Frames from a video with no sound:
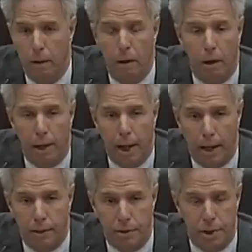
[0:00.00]

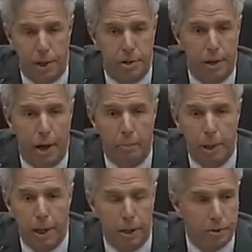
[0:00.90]
Cardiac disease,
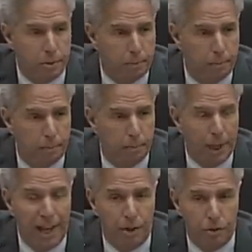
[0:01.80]
diabetes,
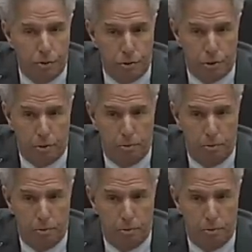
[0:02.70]
cancers,